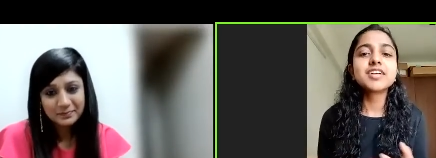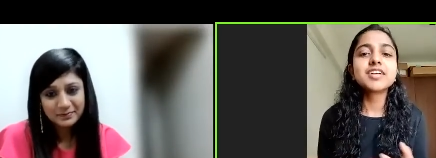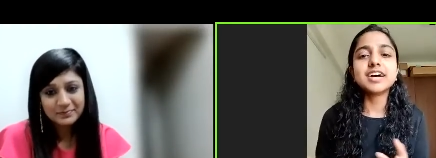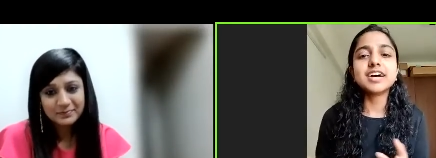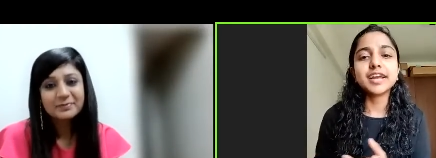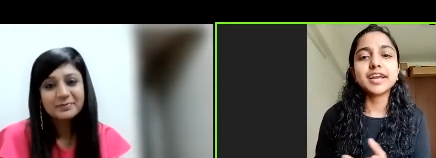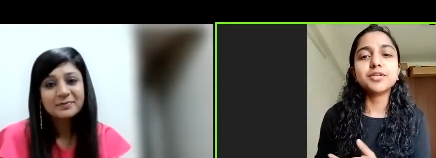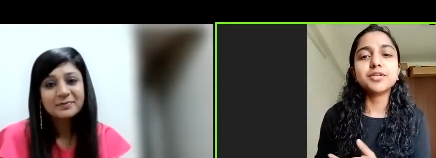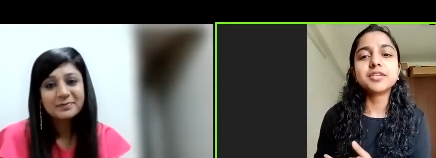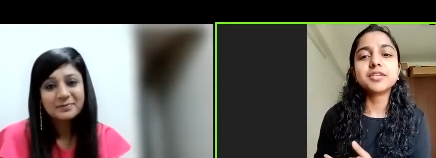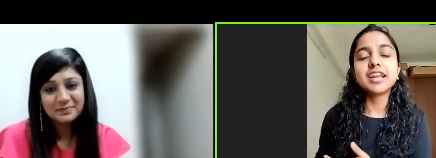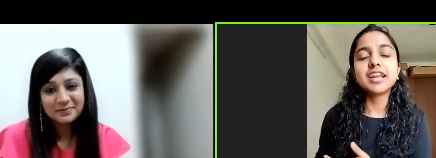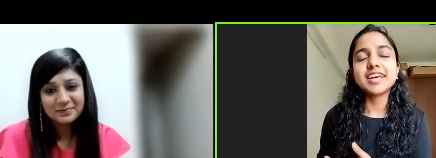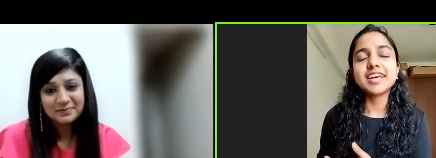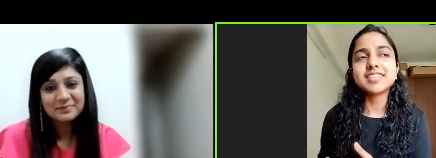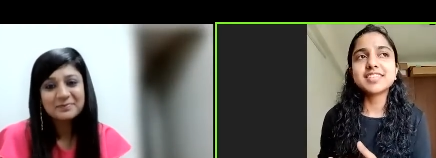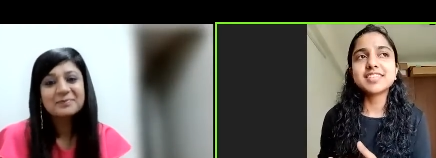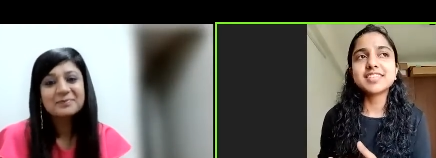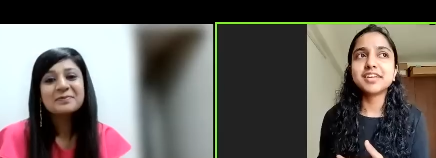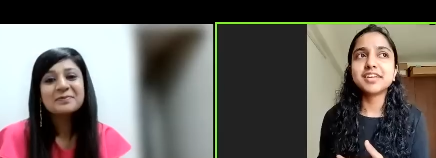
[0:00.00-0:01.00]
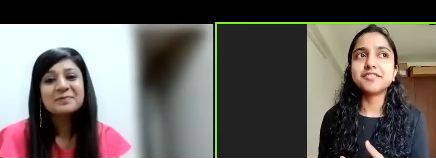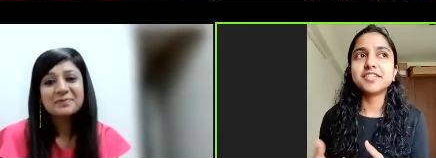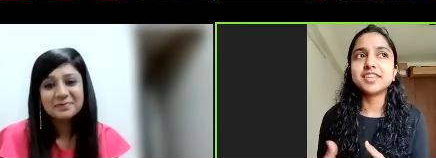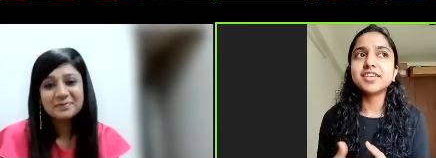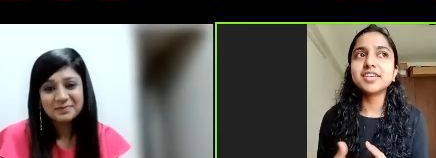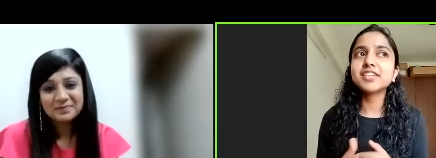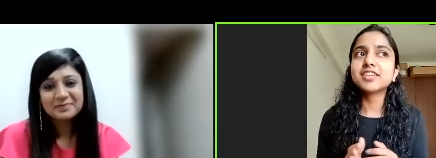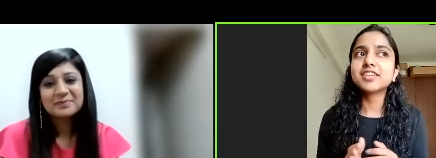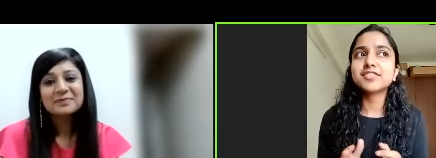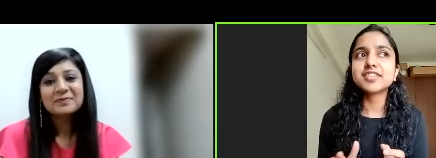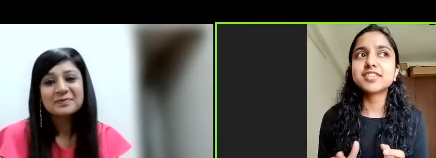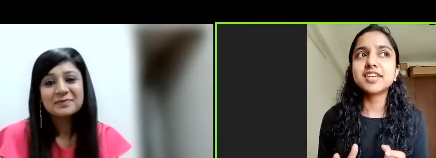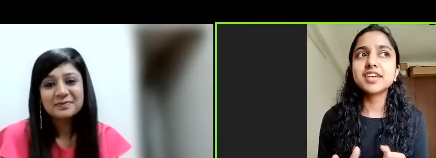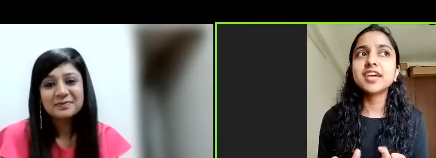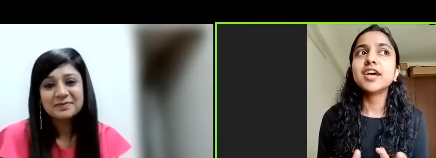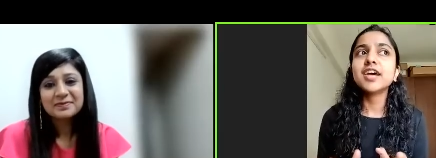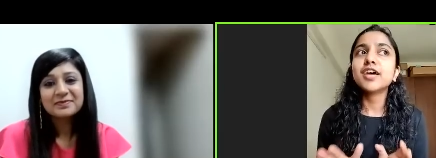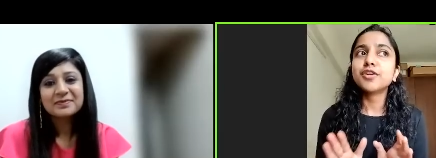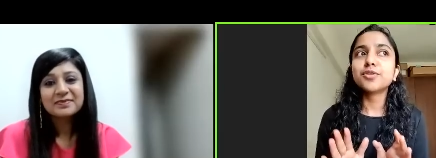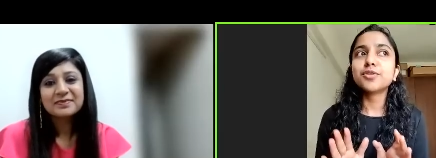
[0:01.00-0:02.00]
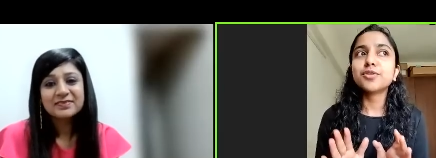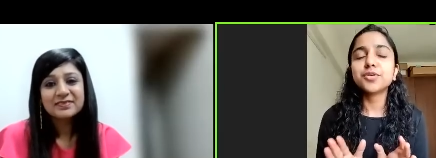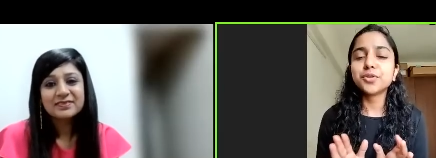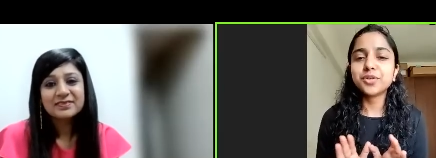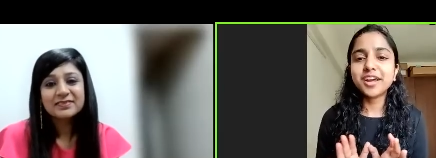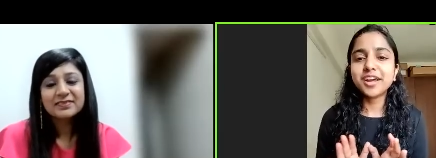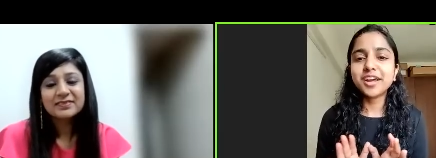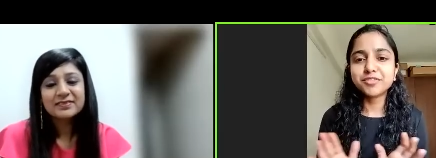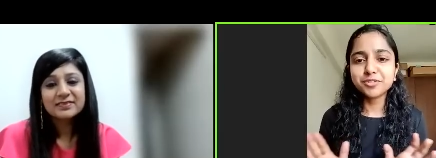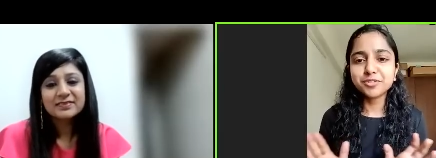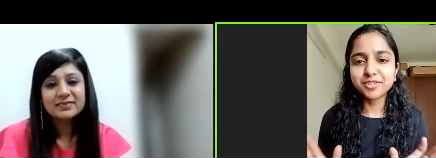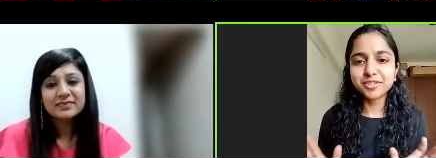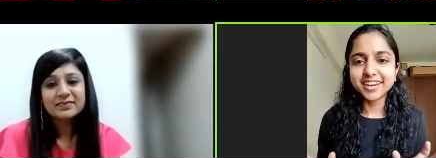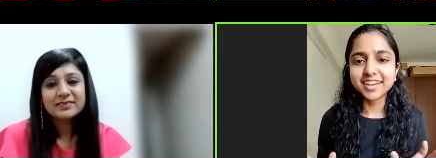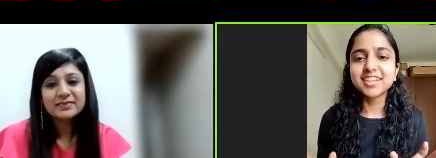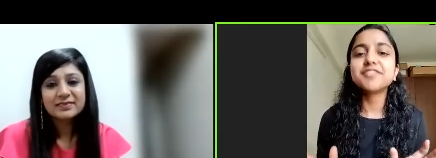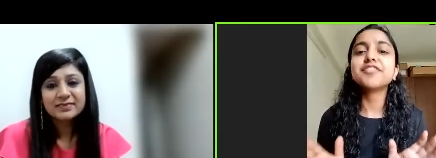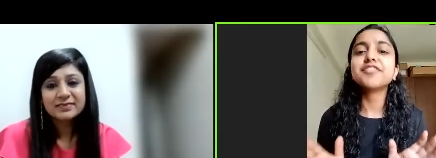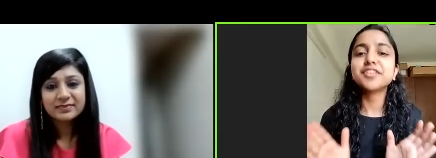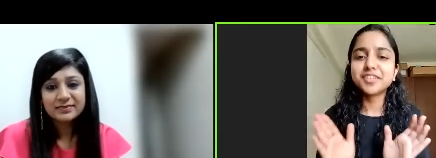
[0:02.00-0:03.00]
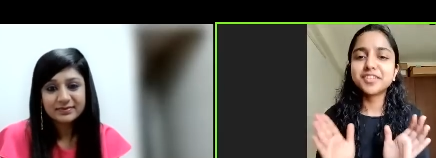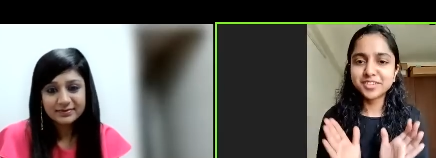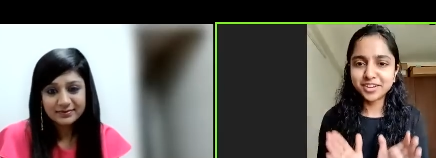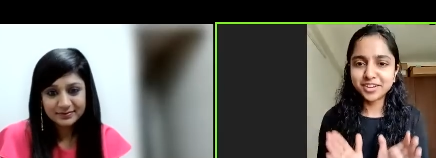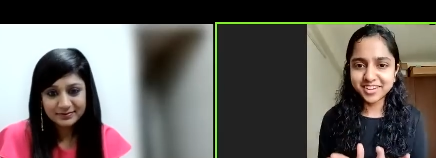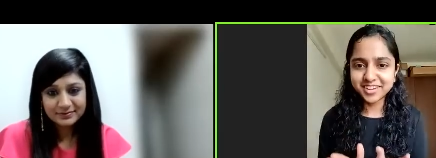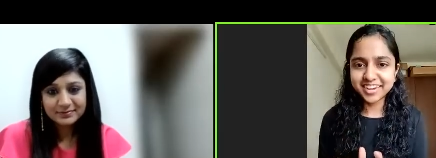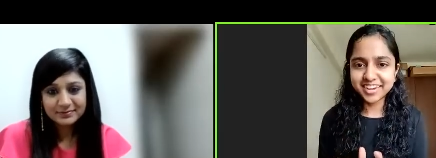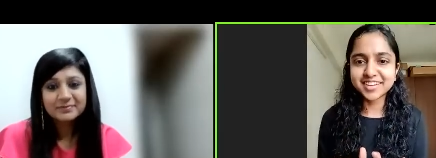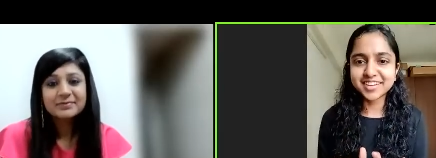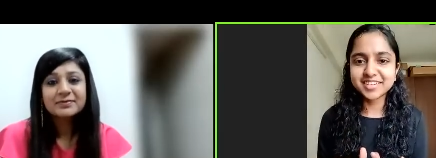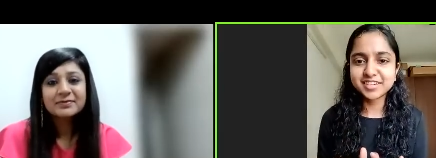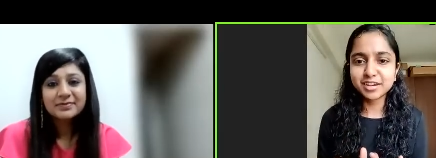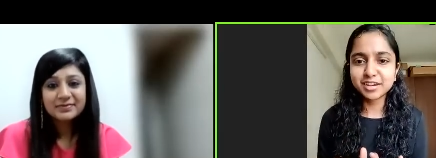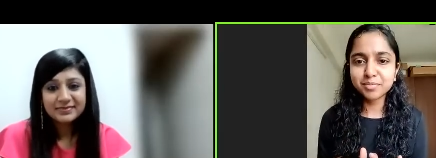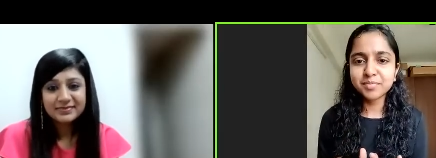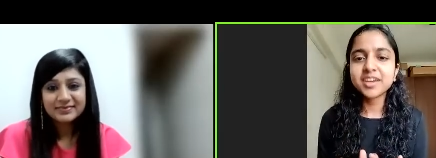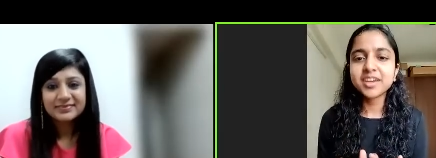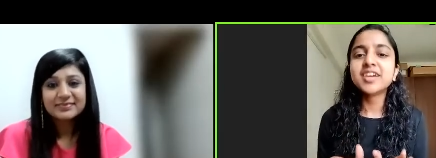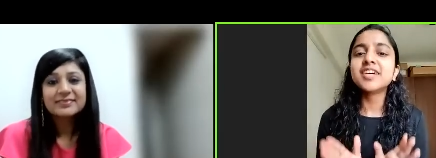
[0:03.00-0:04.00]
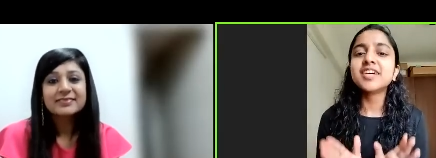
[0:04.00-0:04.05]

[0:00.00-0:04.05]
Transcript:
Speaker 1: Uh, regular classes and everything. She was like, no, you don't have to worry. Finish your internship.